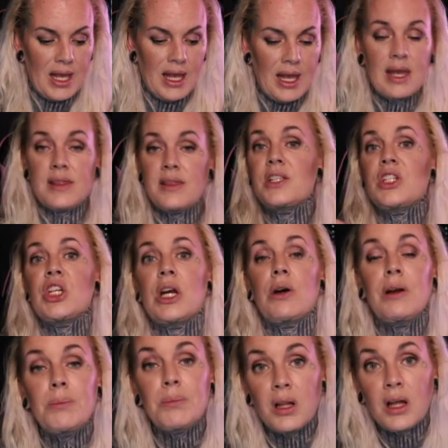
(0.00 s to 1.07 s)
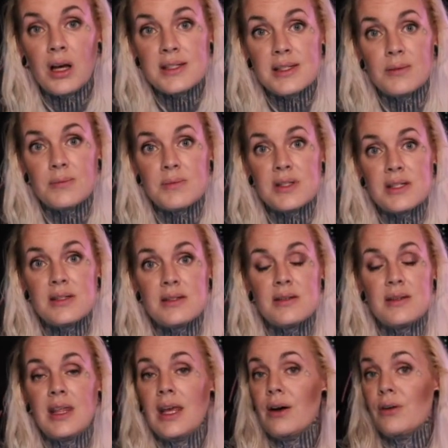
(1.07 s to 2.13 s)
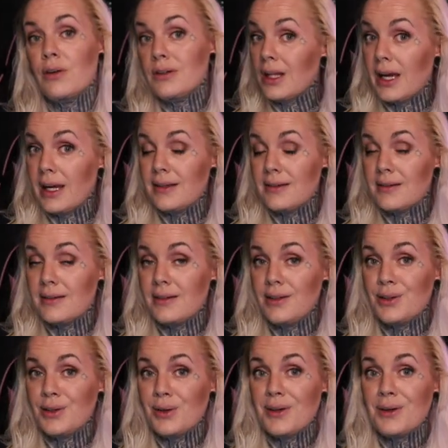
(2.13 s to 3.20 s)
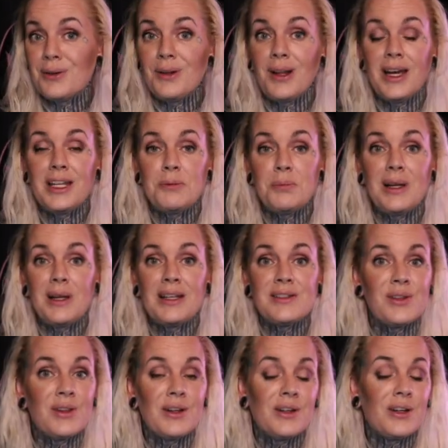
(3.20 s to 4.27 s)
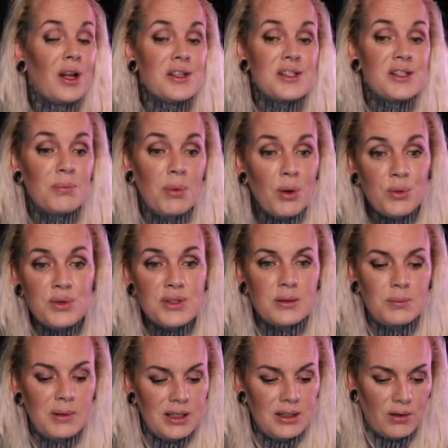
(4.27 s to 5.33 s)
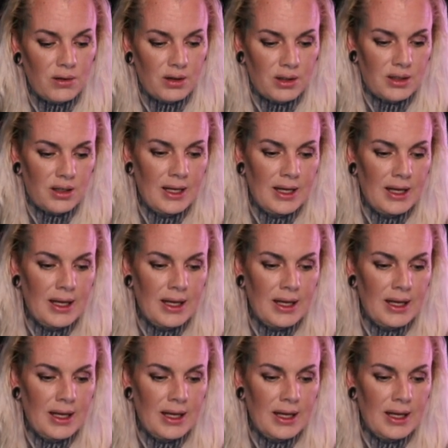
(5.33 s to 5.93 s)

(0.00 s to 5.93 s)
And the cherry blossoms, they are light, they're light pink, so they're not supposed to be dark.